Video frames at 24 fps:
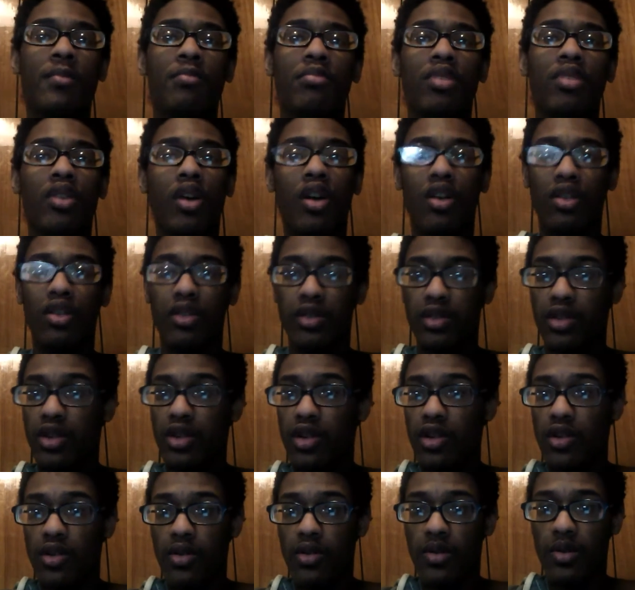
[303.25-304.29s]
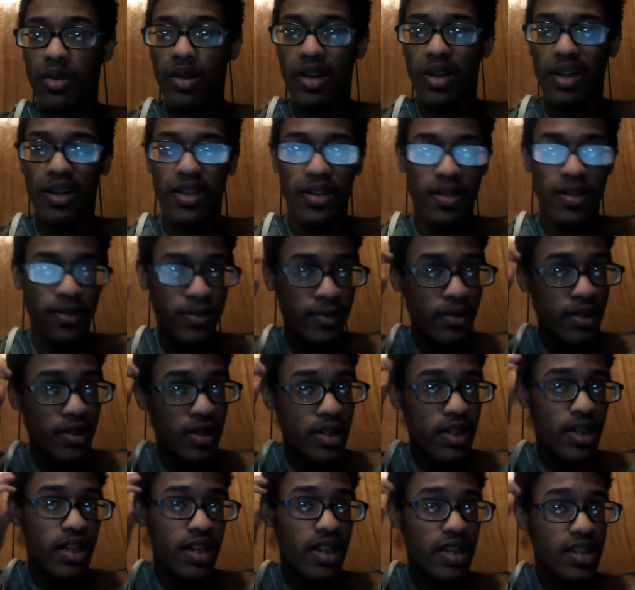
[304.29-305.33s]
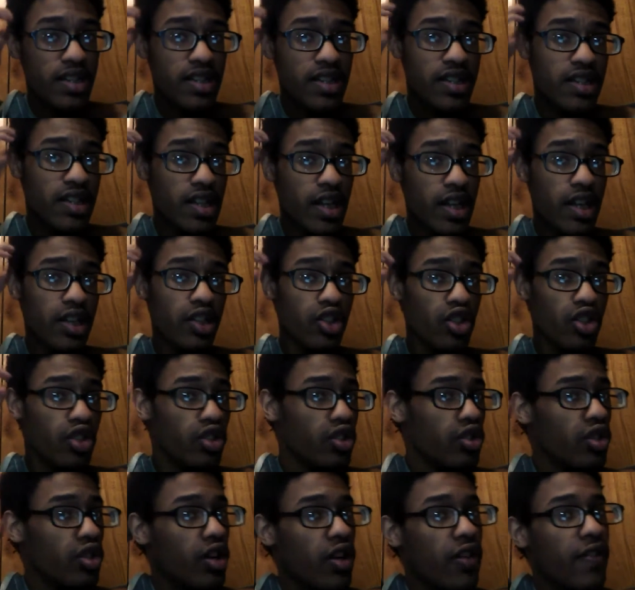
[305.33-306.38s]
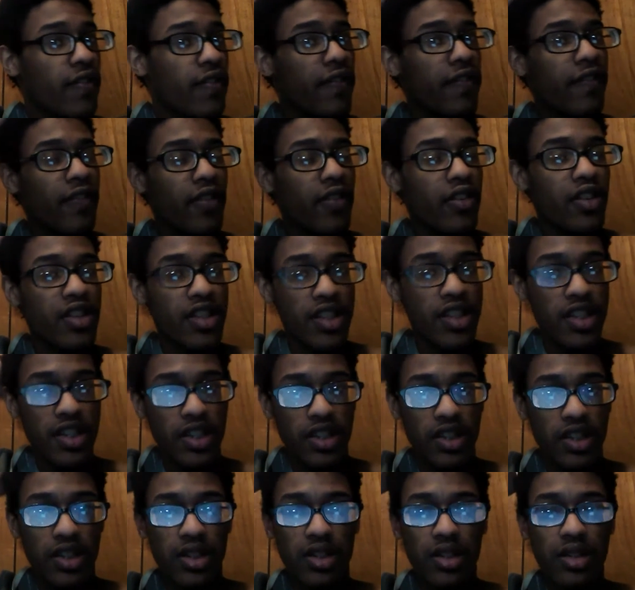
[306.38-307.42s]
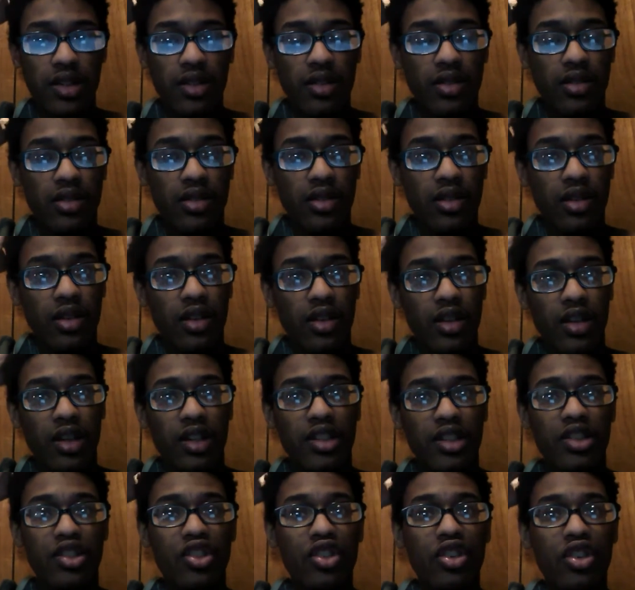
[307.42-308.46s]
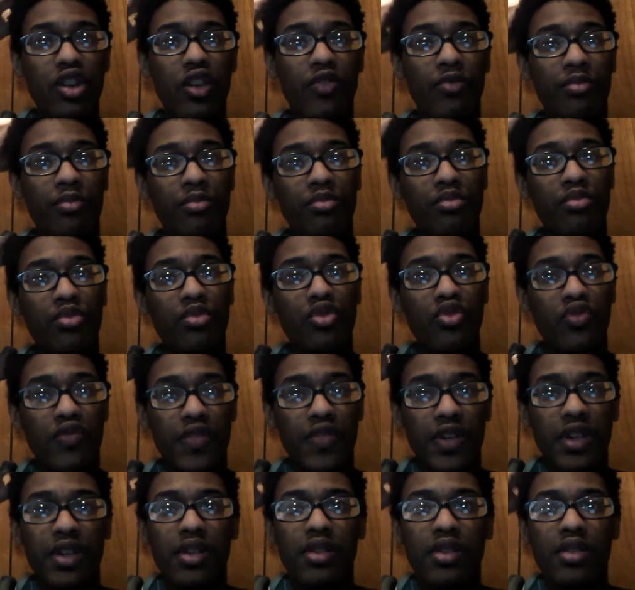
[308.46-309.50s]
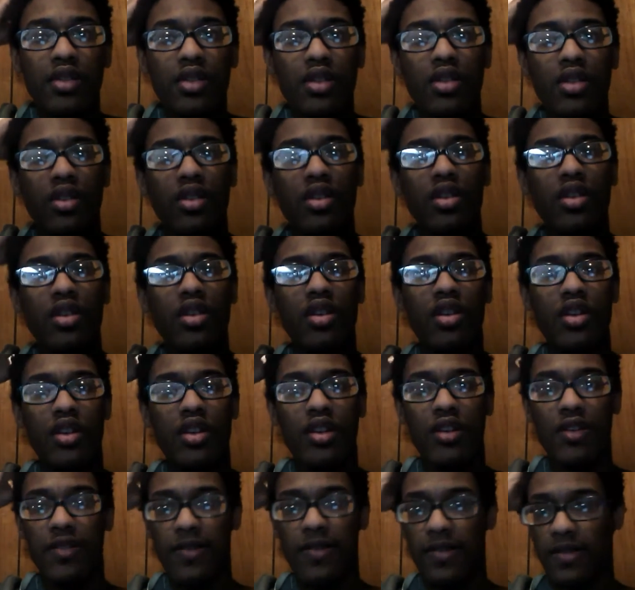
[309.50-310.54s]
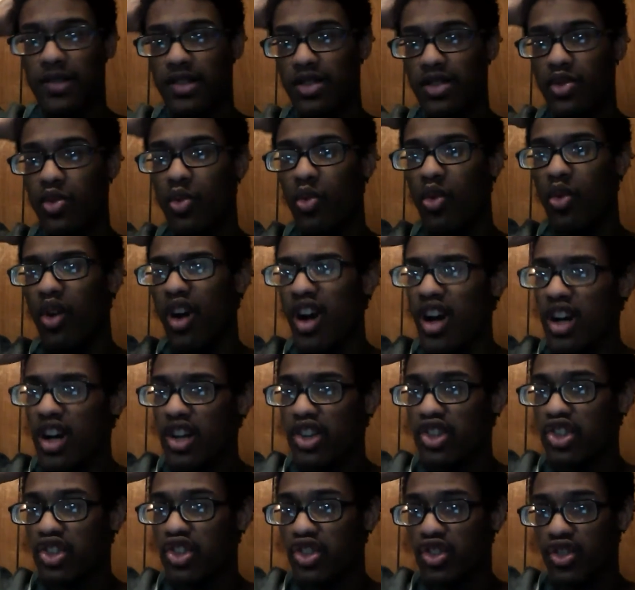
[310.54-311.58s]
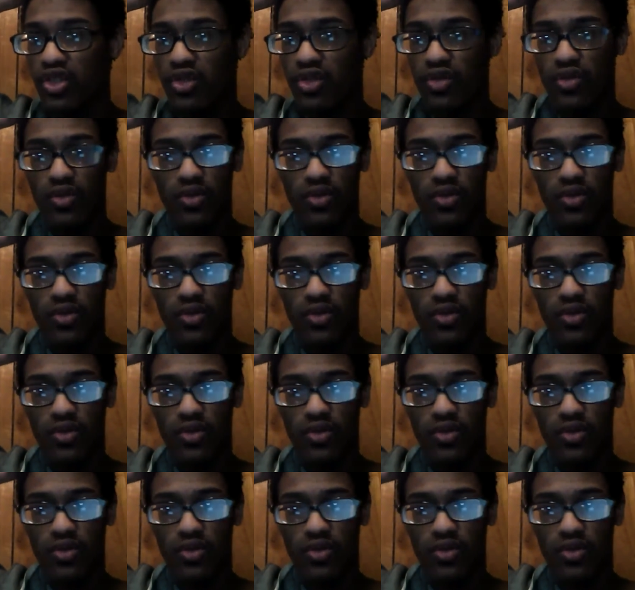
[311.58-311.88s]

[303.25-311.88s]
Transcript: But all in all, it's a good enough scene, it's a good enough movie to watch,